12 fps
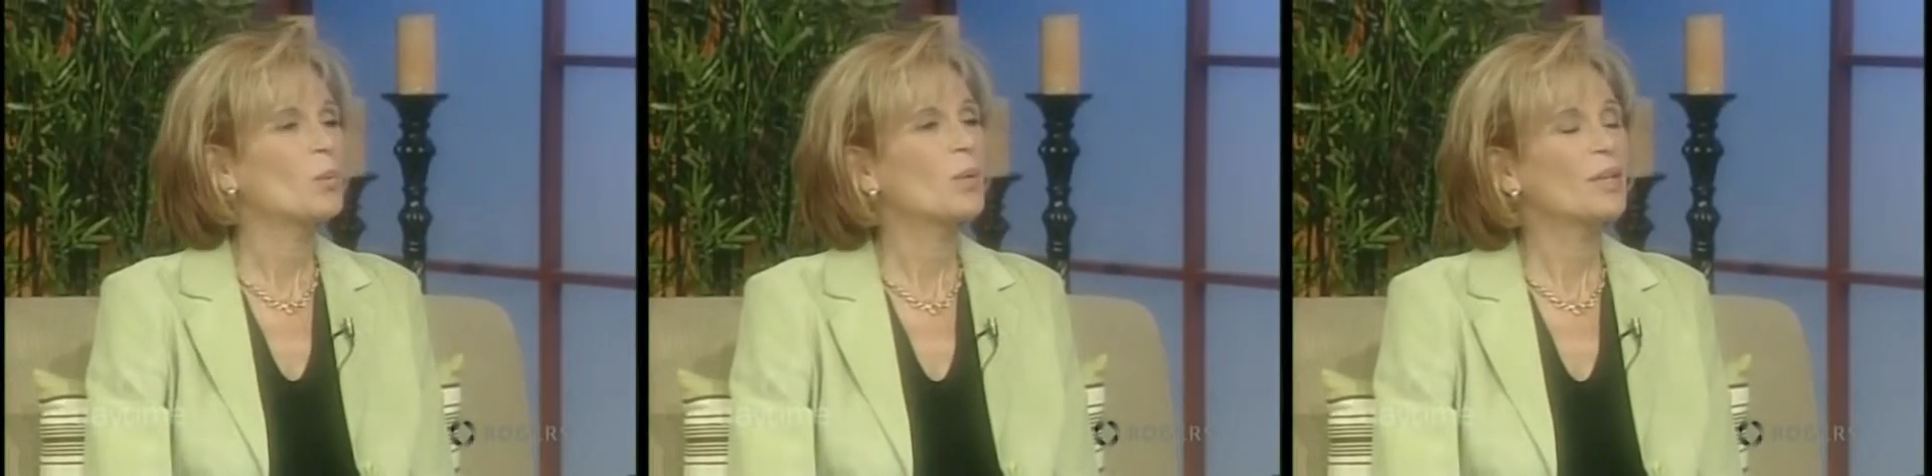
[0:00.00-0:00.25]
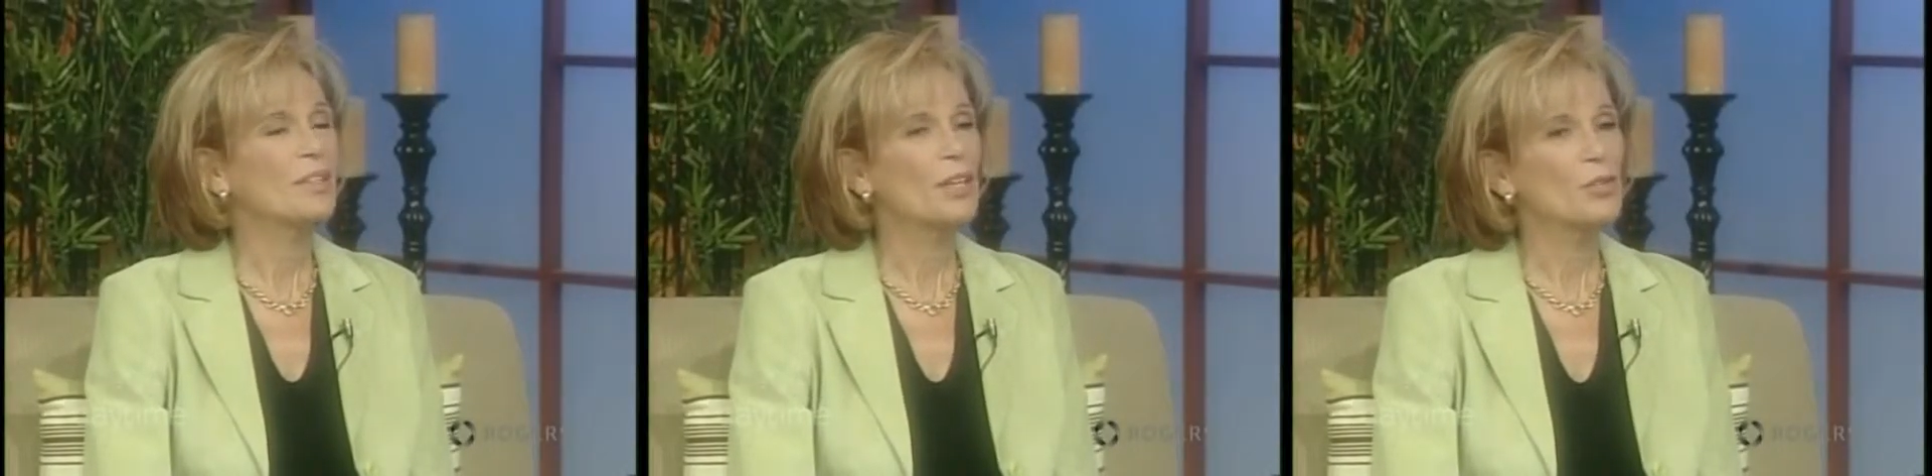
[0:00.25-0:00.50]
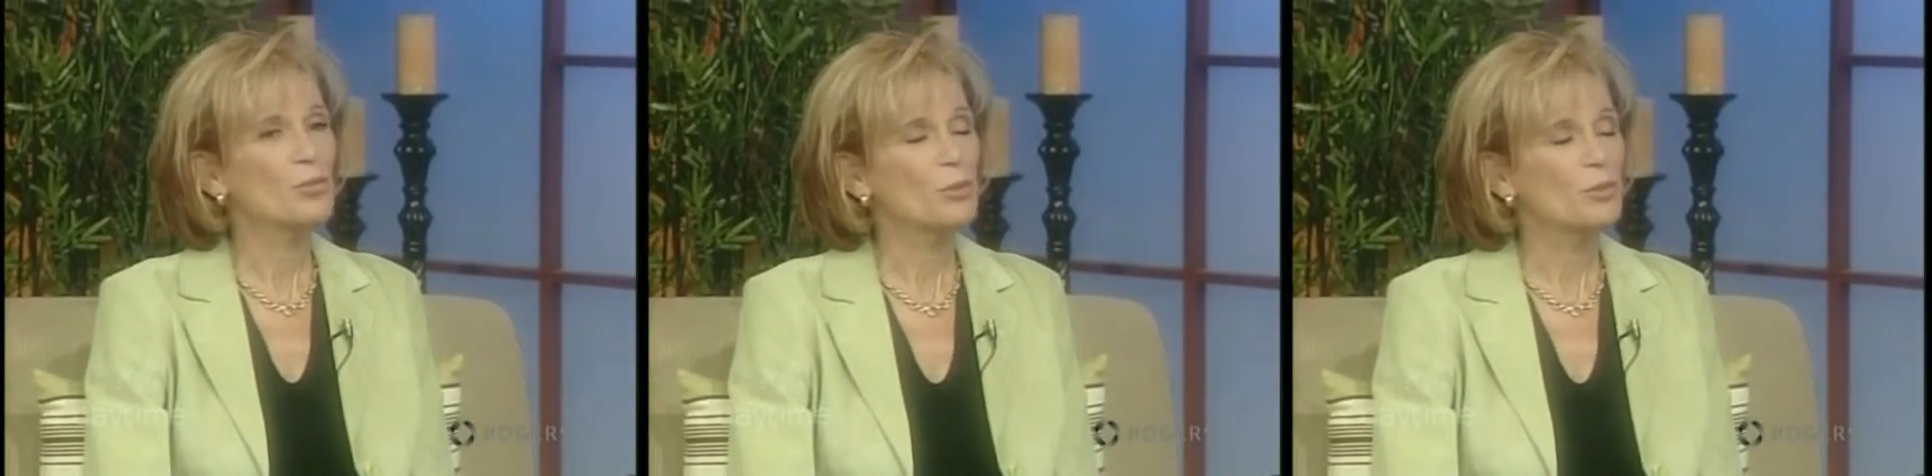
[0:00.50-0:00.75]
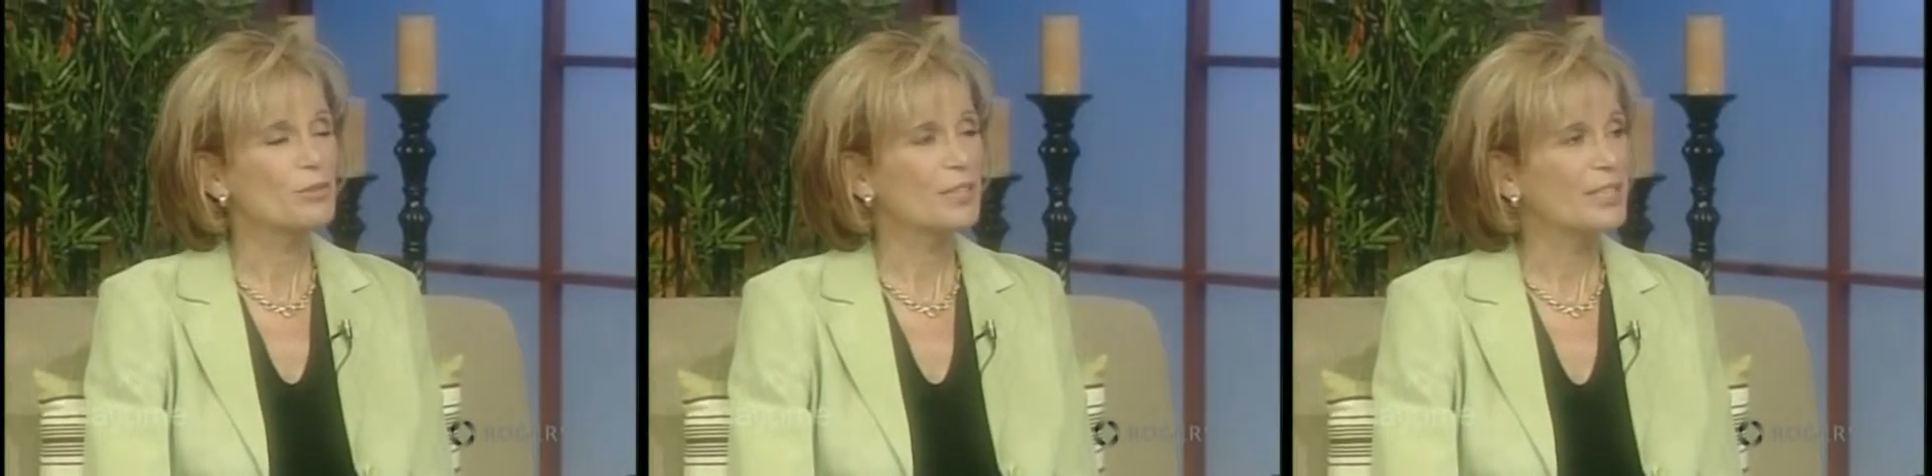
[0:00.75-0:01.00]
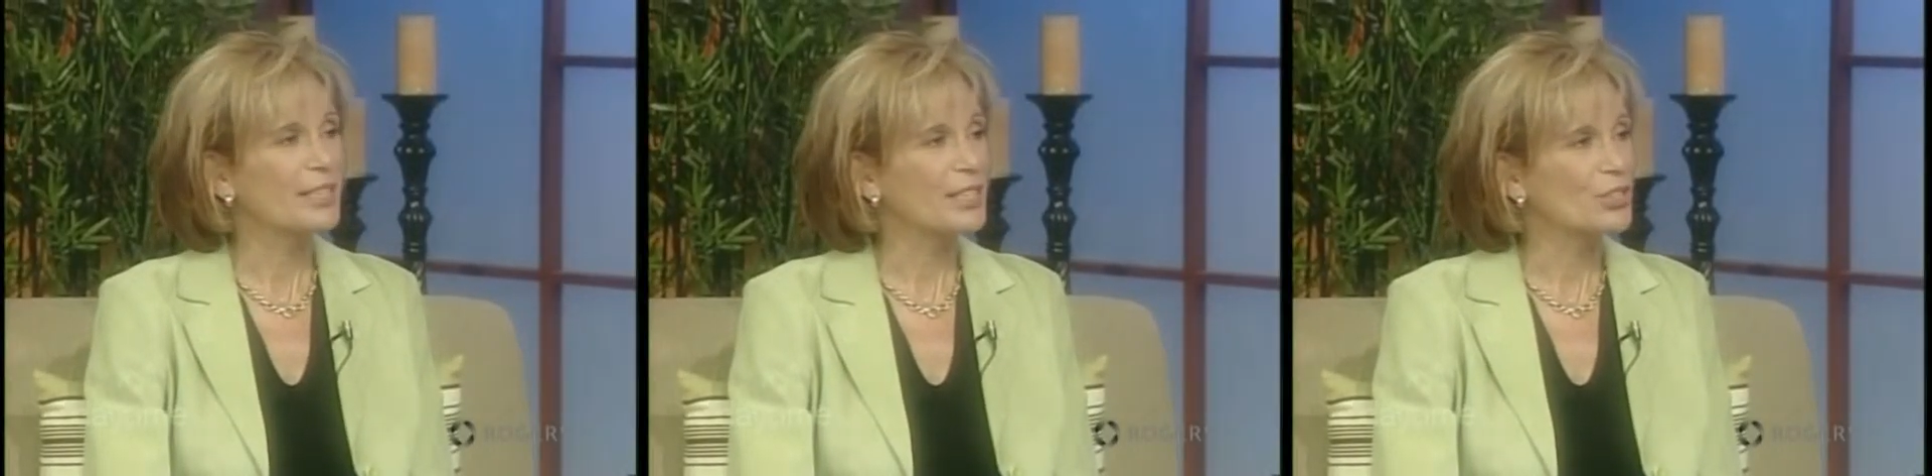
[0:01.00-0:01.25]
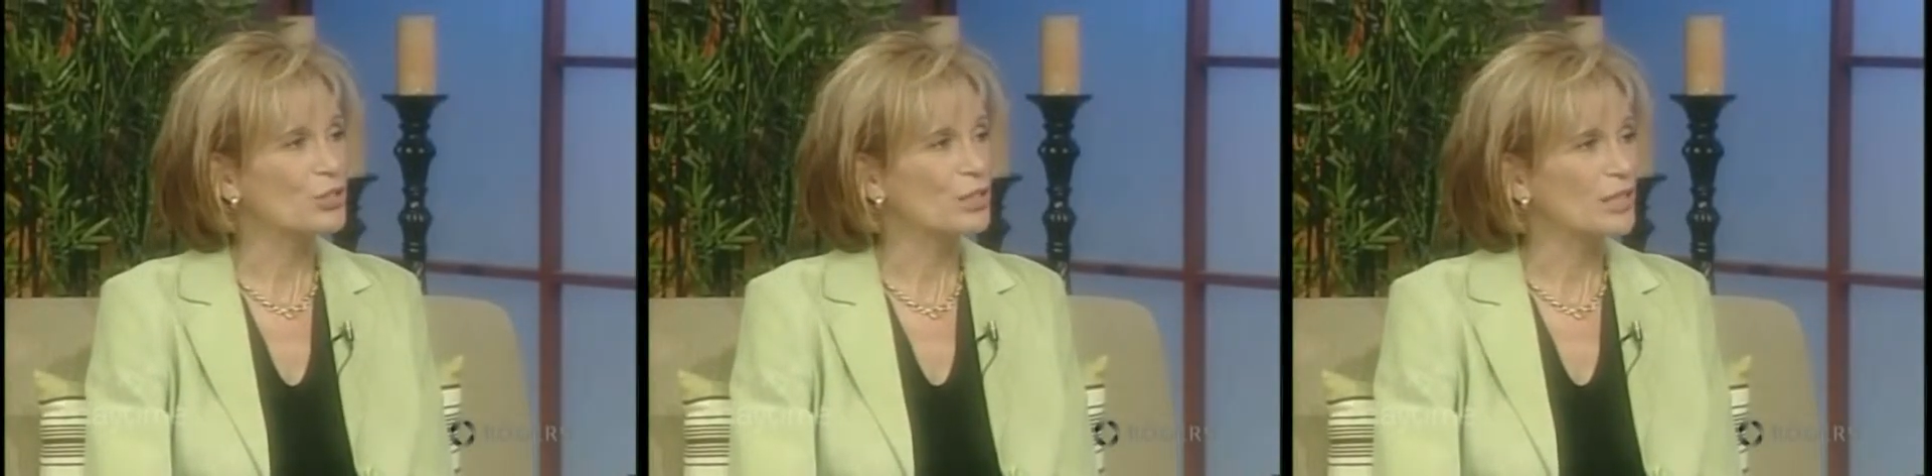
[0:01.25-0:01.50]
Well, the other form of
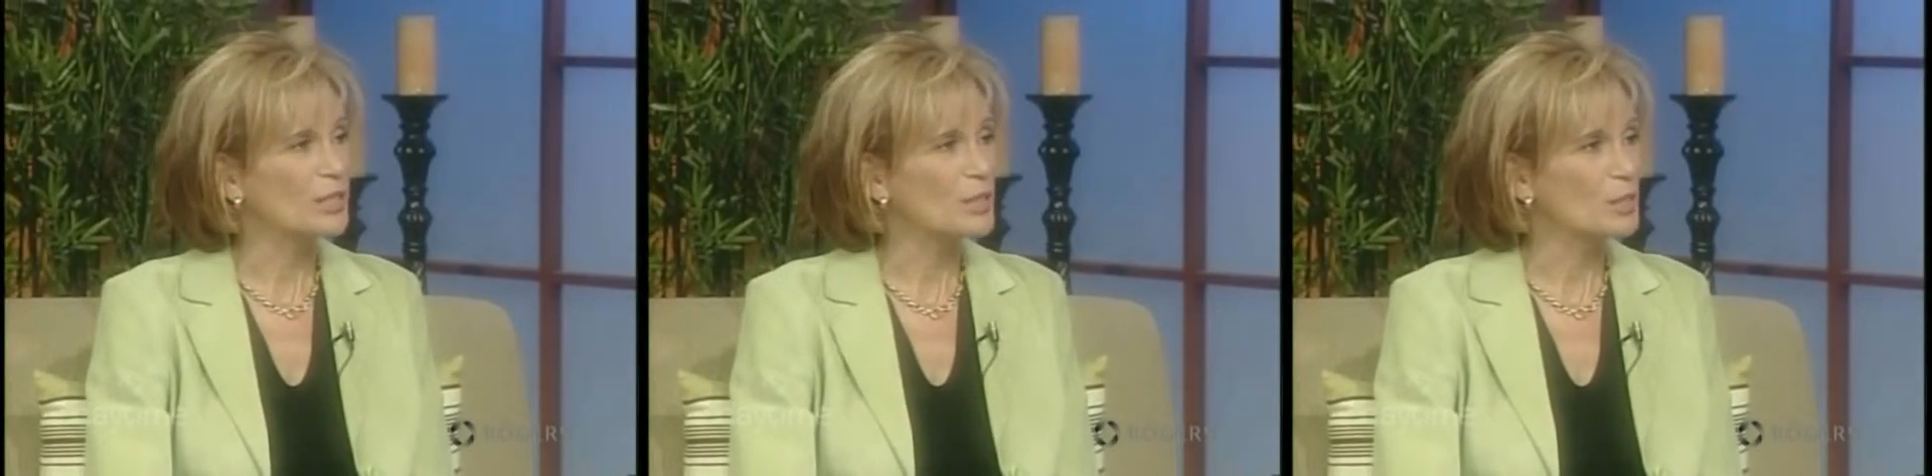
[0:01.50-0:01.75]
ADHD